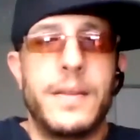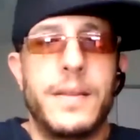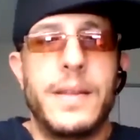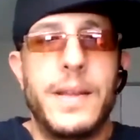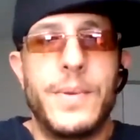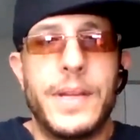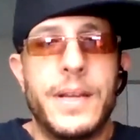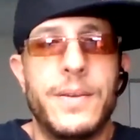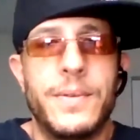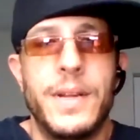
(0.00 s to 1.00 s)
There we
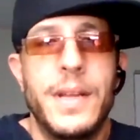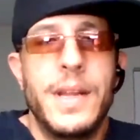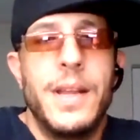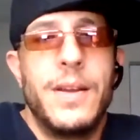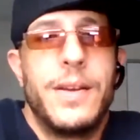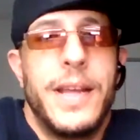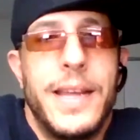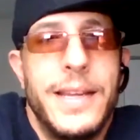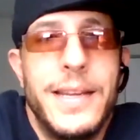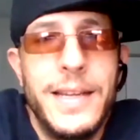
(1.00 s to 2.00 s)
go.
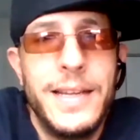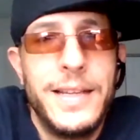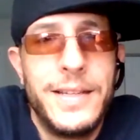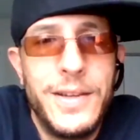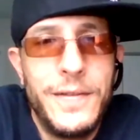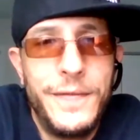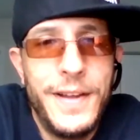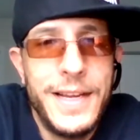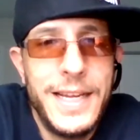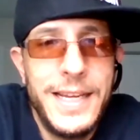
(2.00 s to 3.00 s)
Okay, so
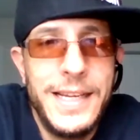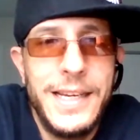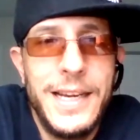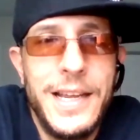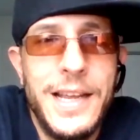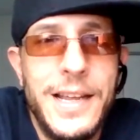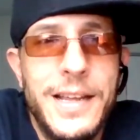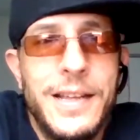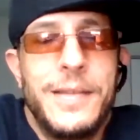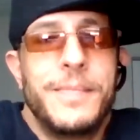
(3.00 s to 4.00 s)
fucking
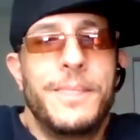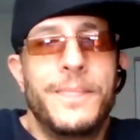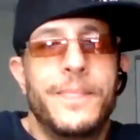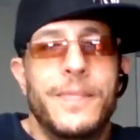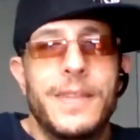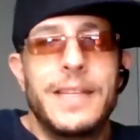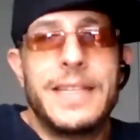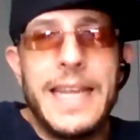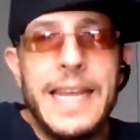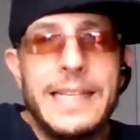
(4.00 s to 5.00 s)
these
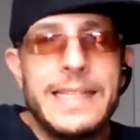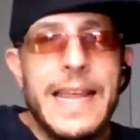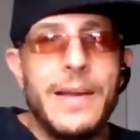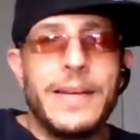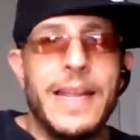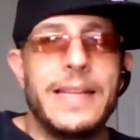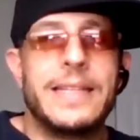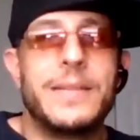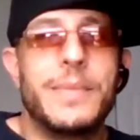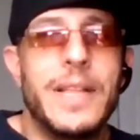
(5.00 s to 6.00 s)
kids nowadays,
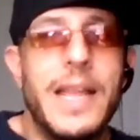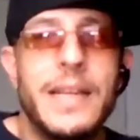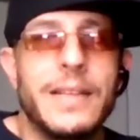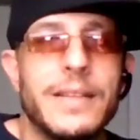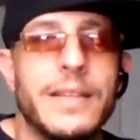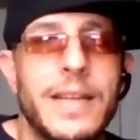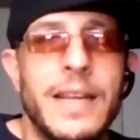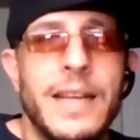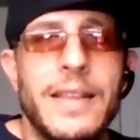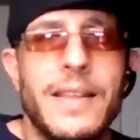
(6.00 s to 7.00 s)
these millennials,
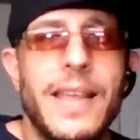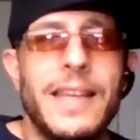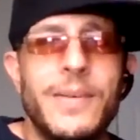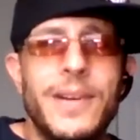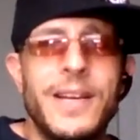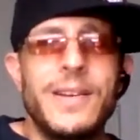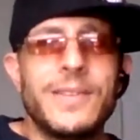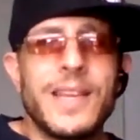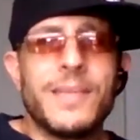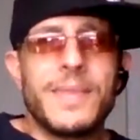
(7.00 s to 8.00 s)
they're like, you want to know
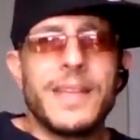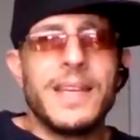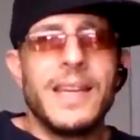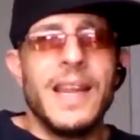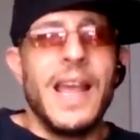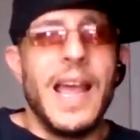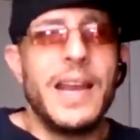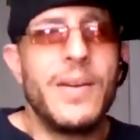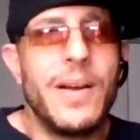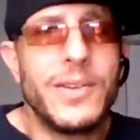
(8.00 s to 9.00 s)
something? I
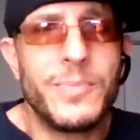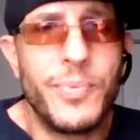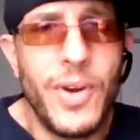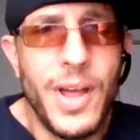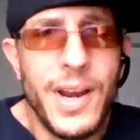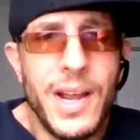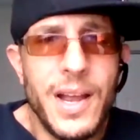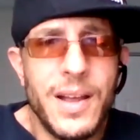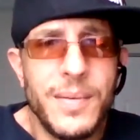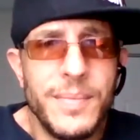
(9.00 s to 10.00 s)
know I was brought
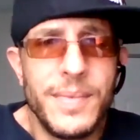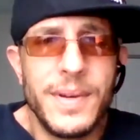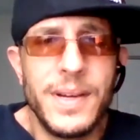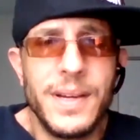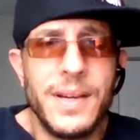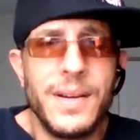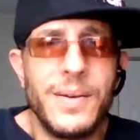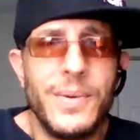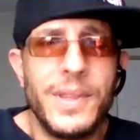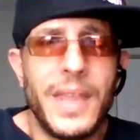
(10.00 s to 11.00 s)
up
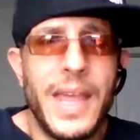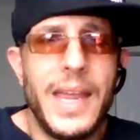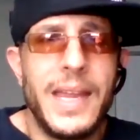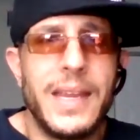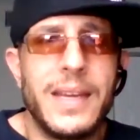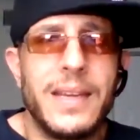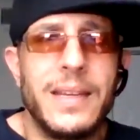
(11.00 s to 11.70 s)
with like